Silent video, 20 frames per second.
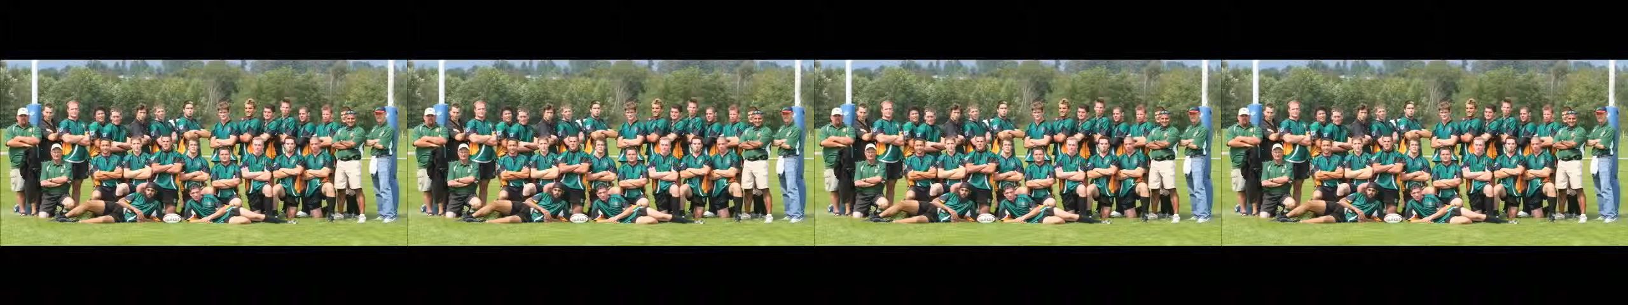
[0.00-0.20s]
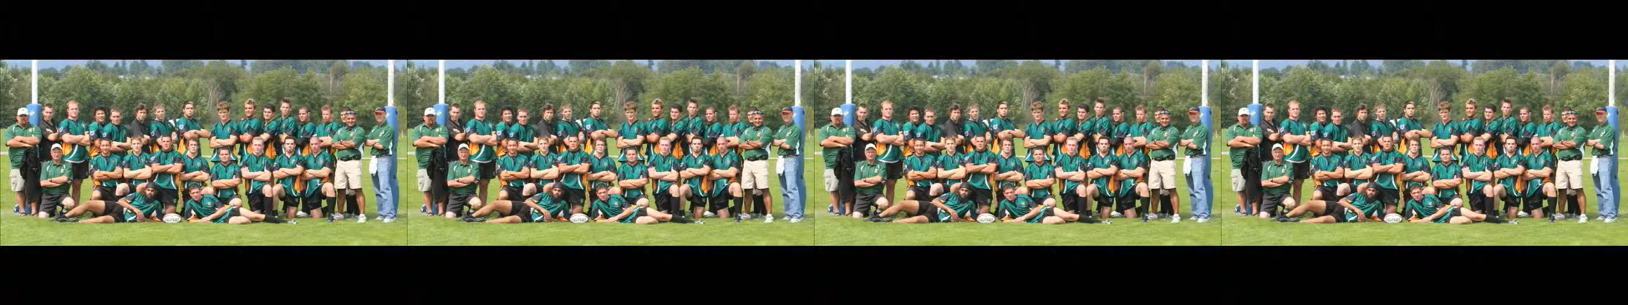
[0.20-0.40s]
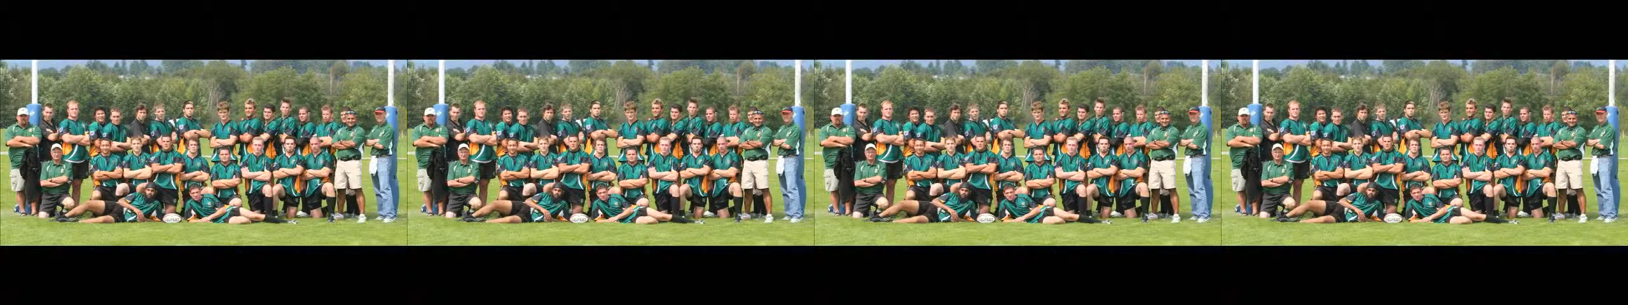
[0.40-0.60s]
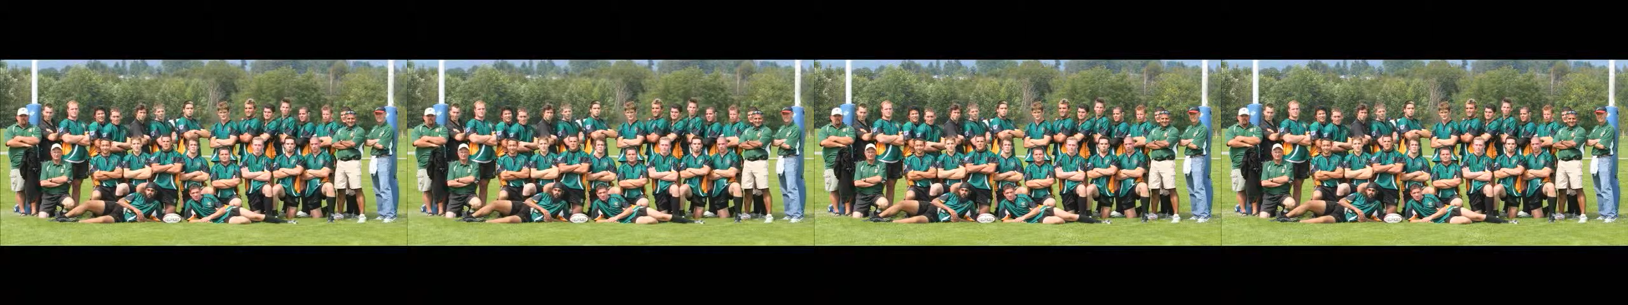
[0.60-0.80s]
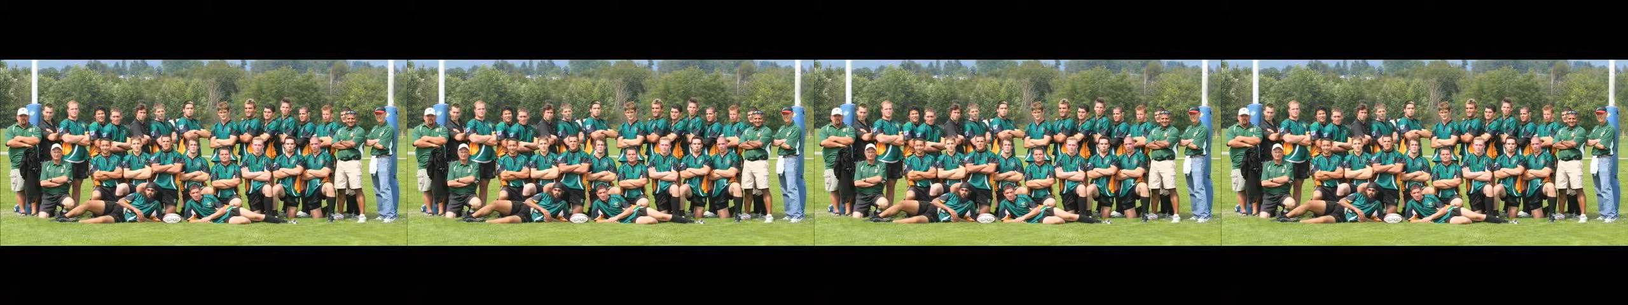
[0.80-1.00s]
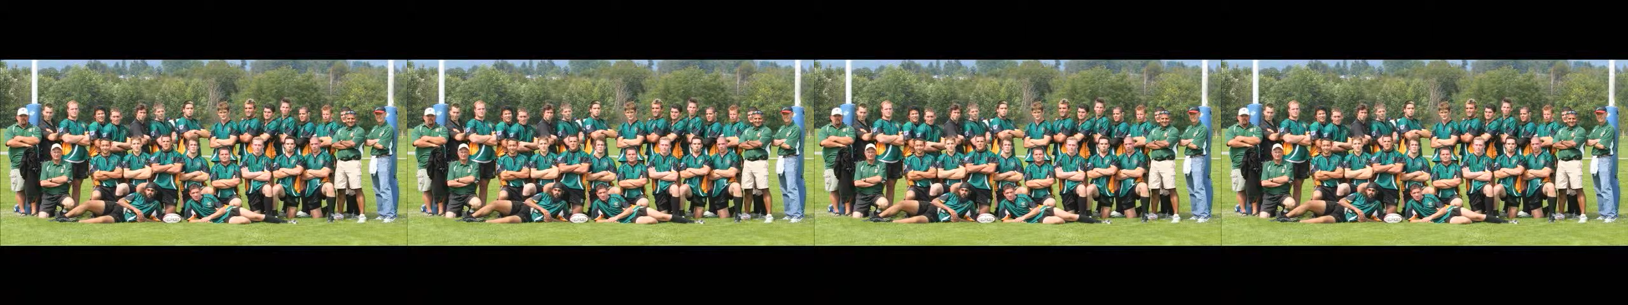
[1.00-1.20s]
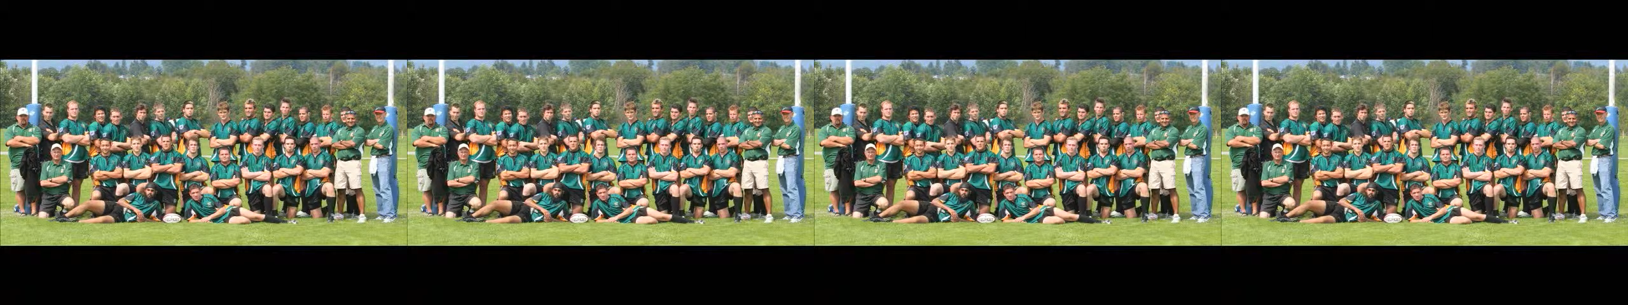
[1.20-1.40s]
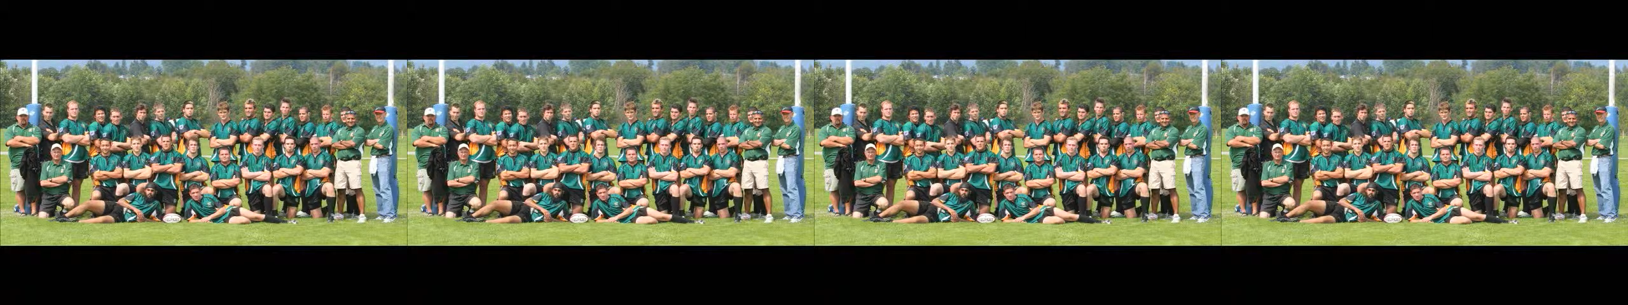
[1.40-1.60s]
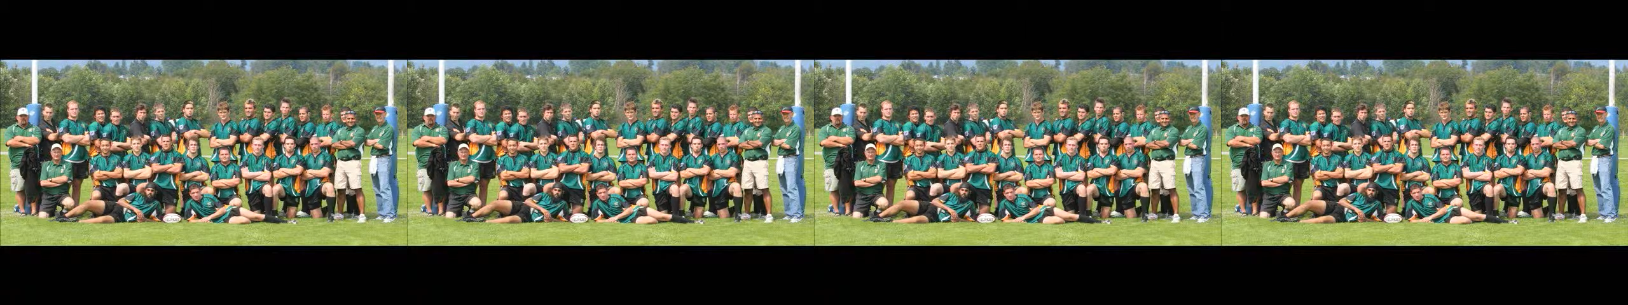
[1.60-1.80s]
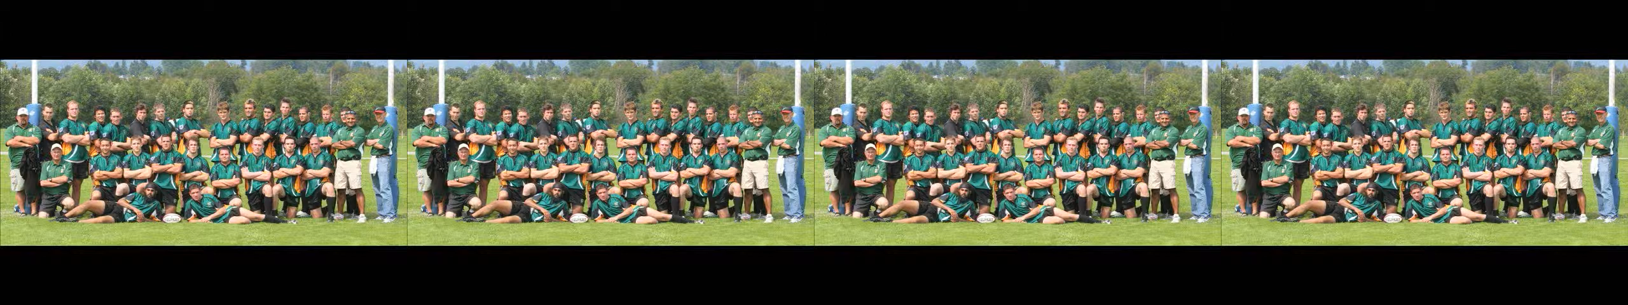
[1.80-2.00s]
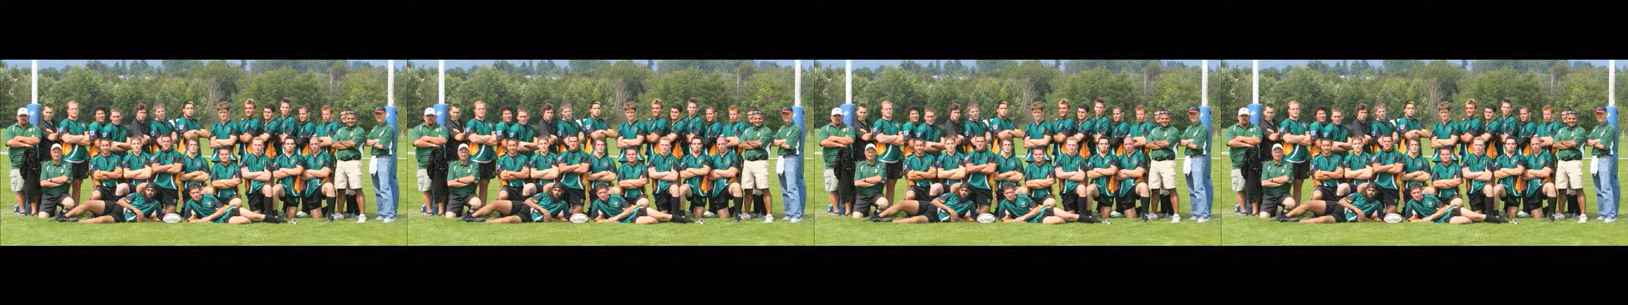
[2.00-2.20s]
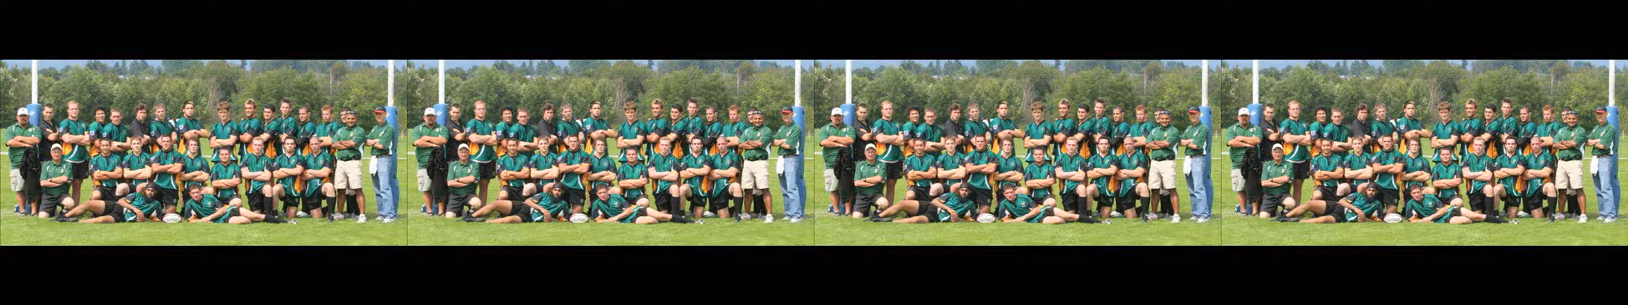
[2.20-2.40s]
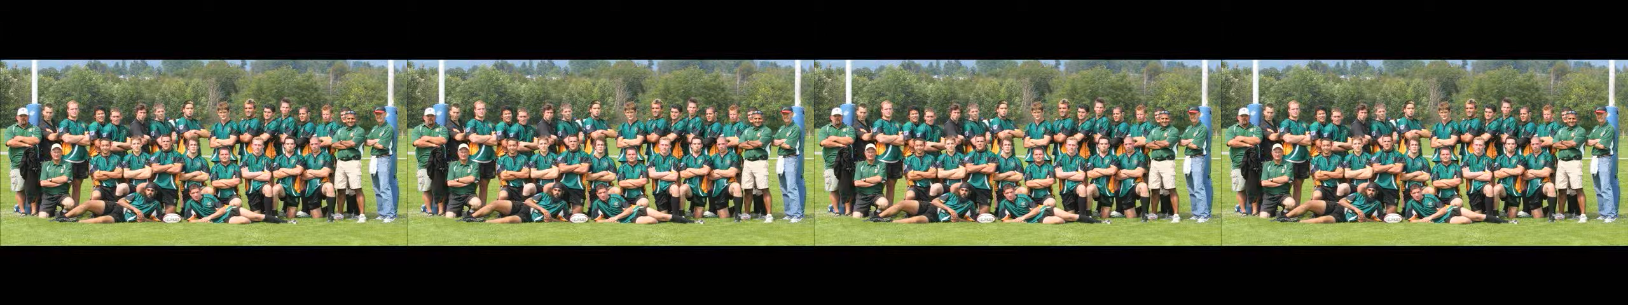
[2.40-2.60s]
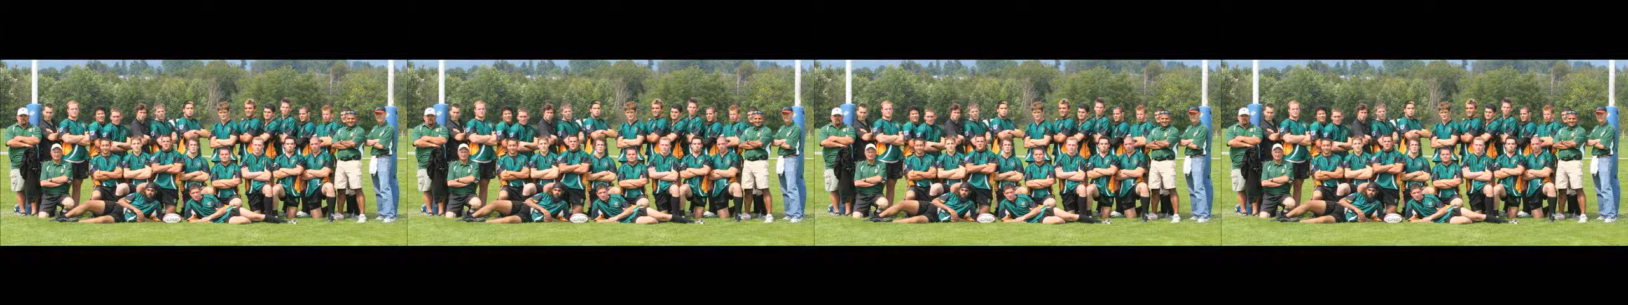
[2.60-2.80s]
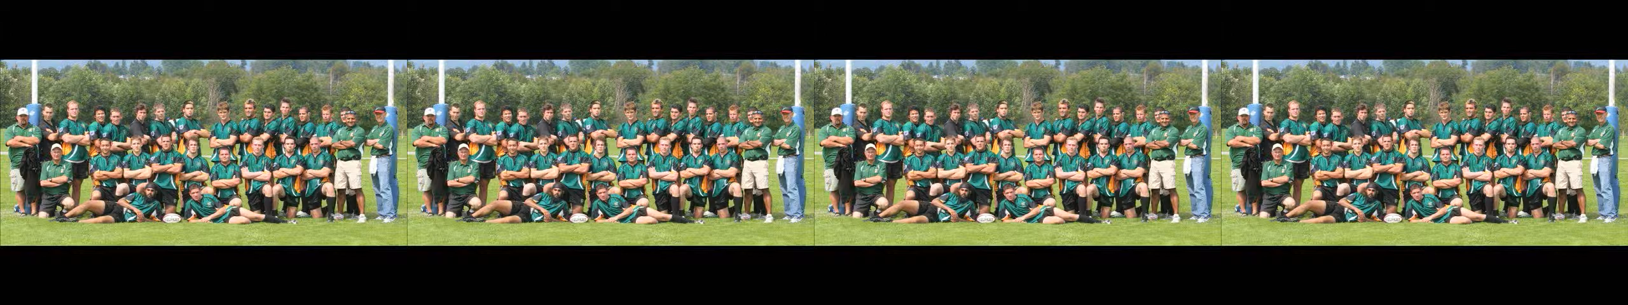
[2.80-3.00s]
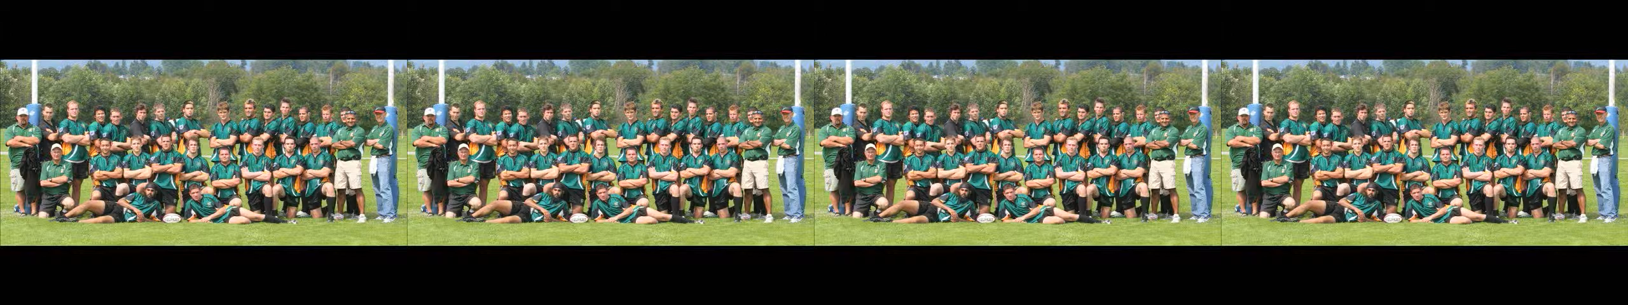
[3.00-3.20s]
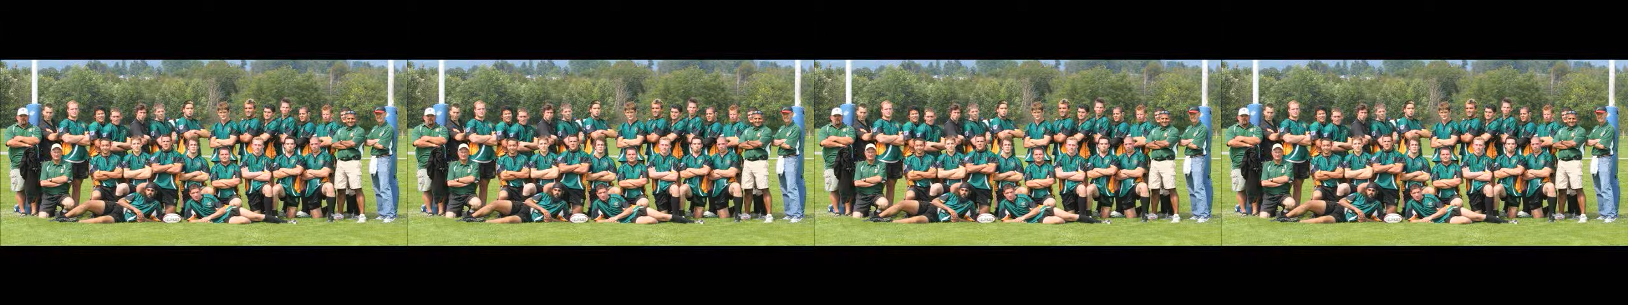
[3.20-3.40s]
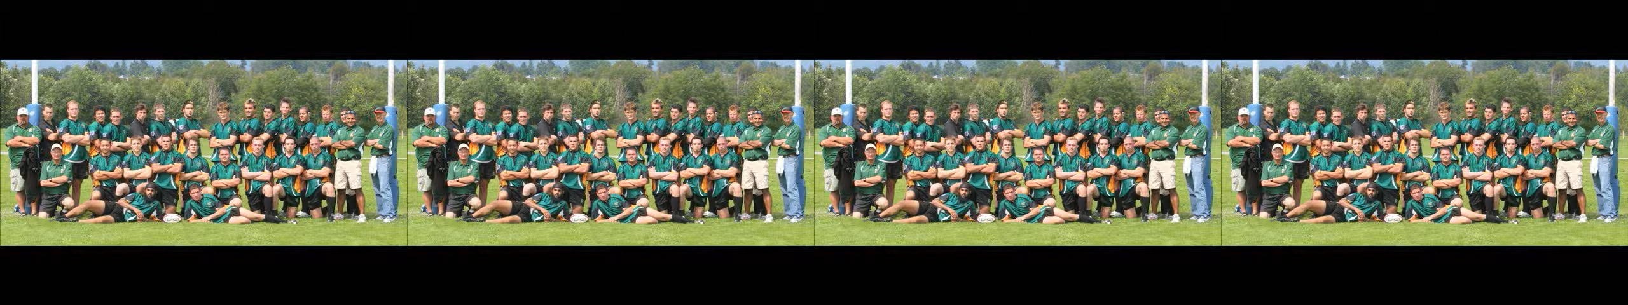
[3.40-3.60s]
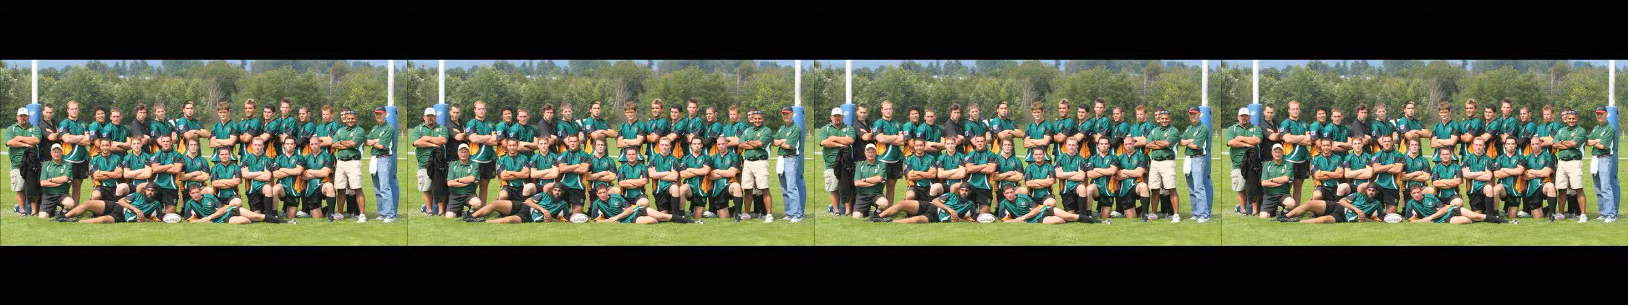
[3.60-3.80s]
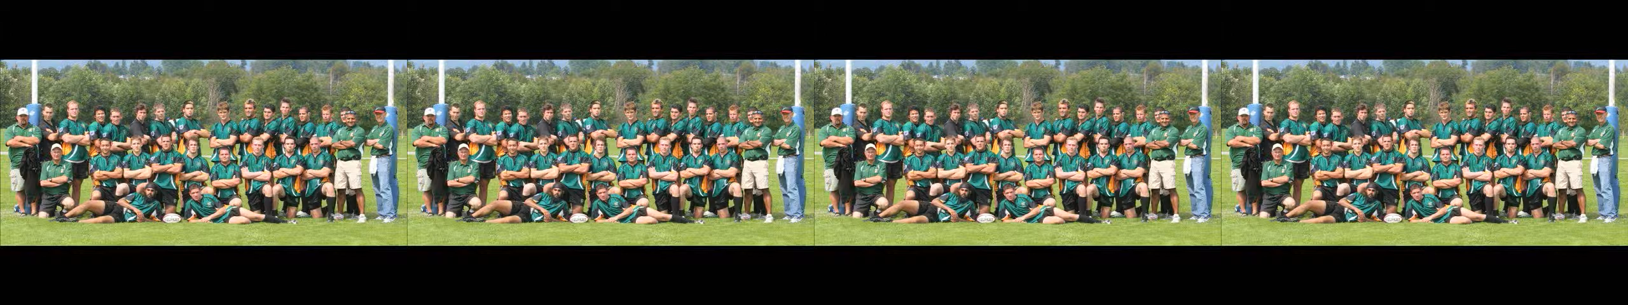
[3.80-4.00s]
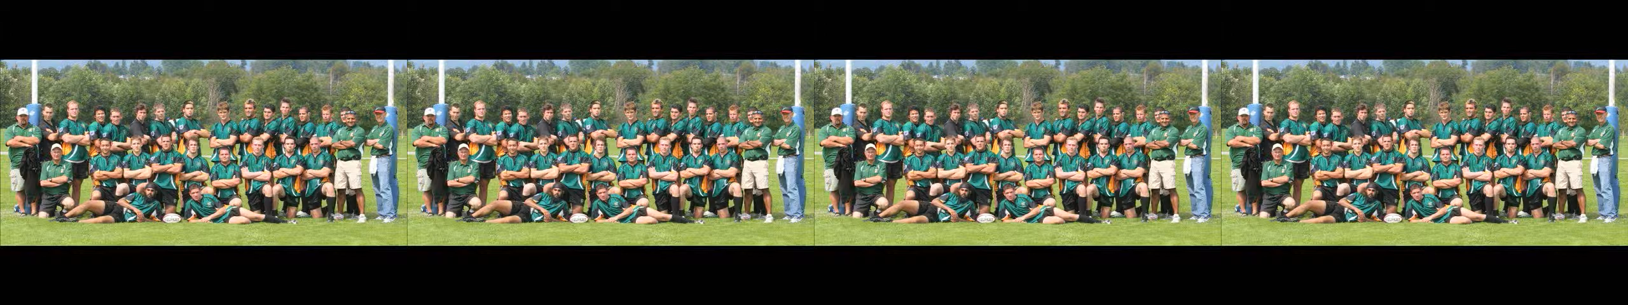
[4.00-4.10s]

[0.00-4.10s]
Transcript: Nobody's mouth can be seen.